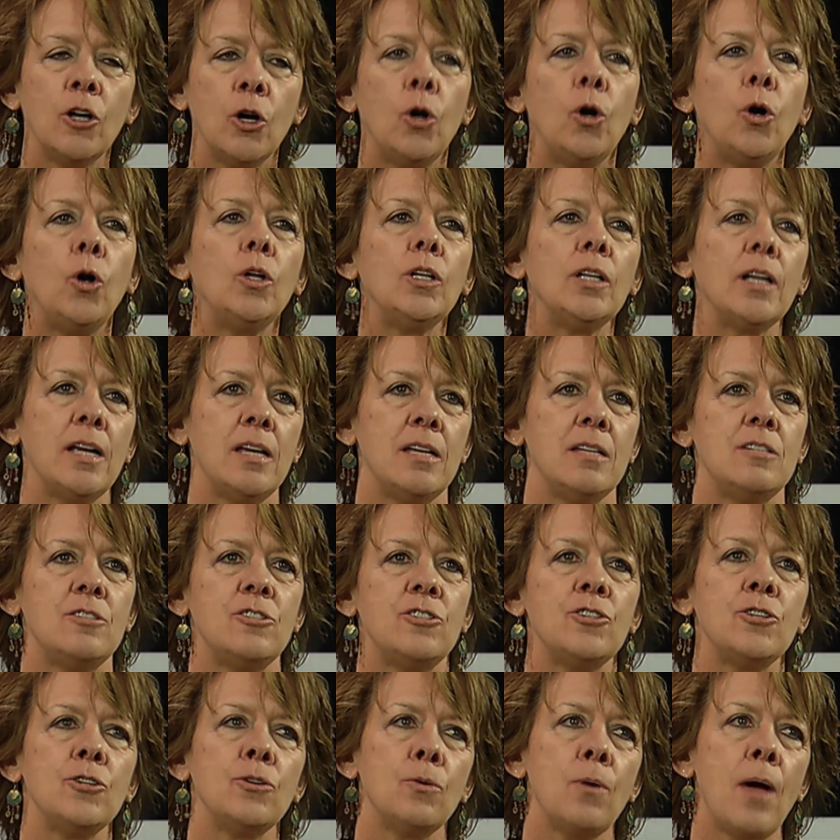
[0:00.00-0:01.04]
goal is
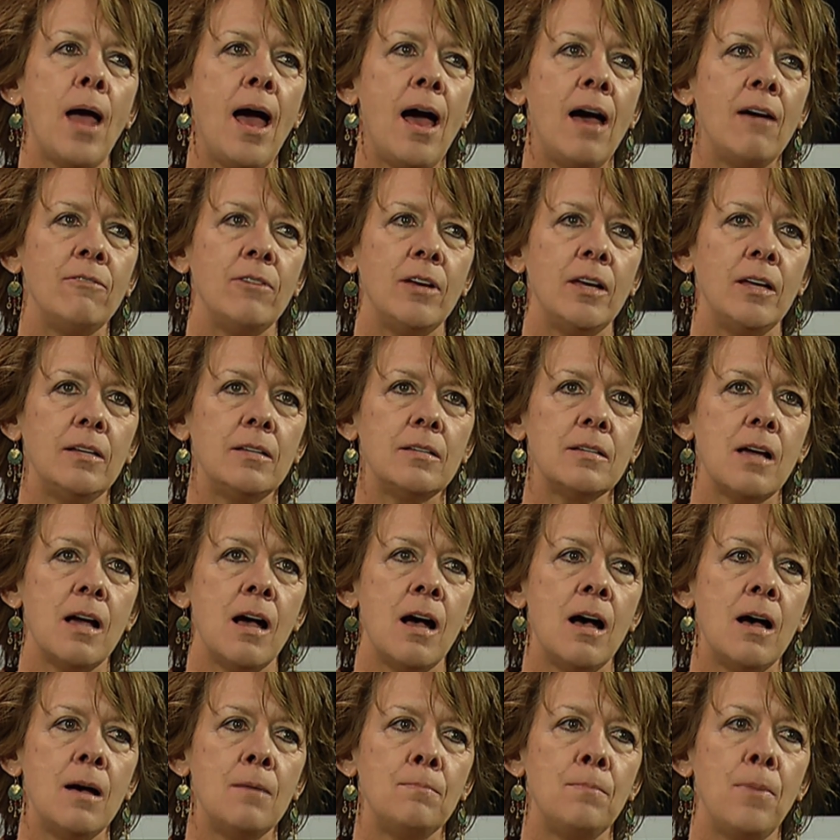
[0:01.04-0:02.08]
to have it
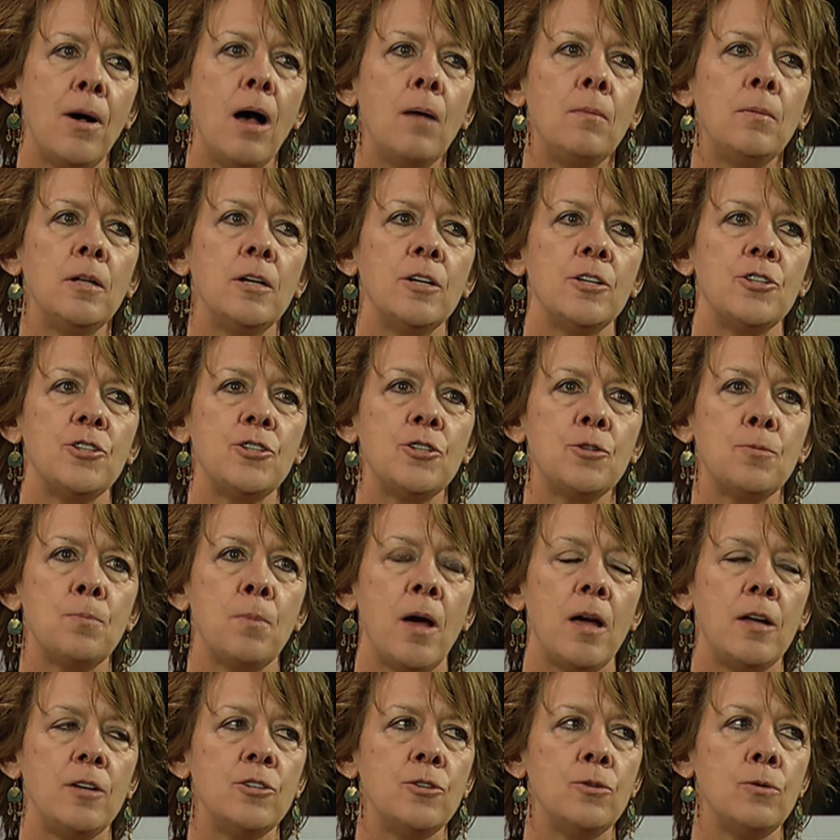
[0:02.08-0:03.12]
published
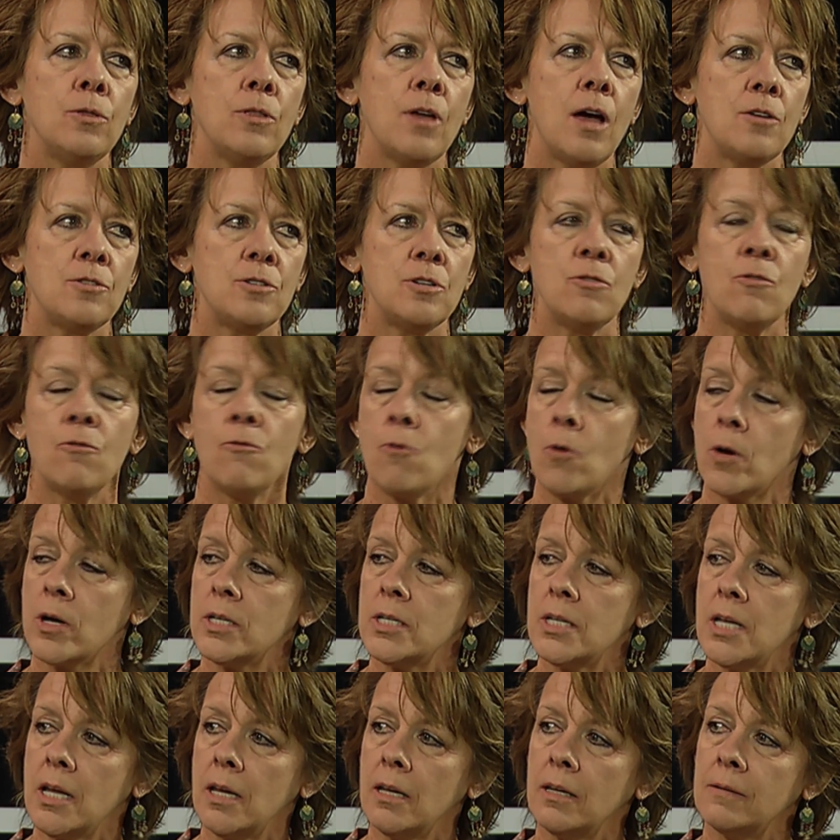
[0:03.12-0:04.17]
by
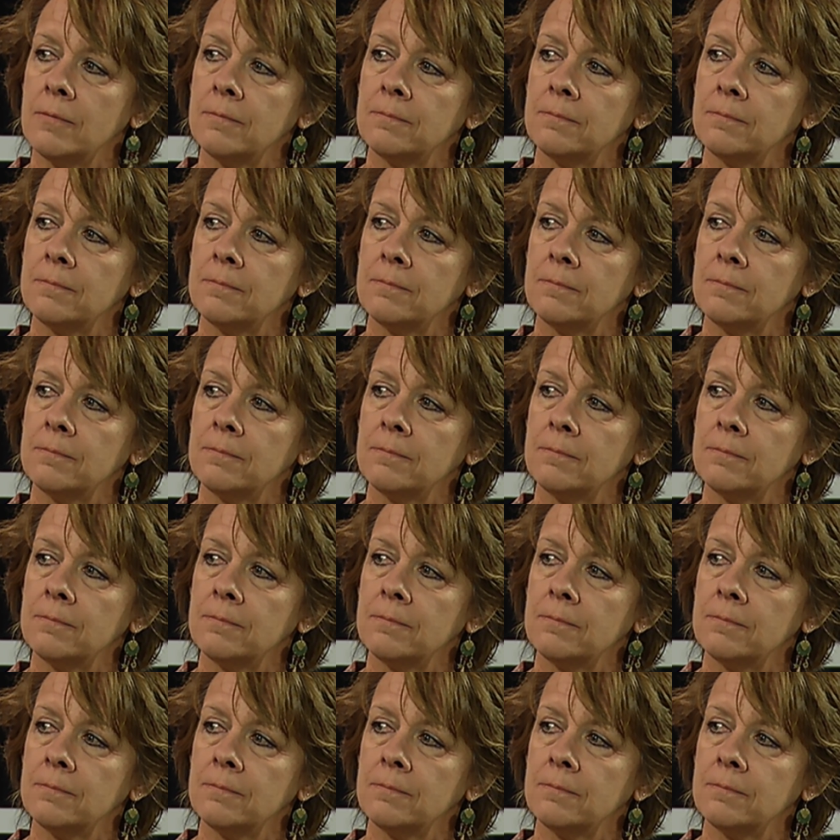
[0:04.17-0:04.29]
2014.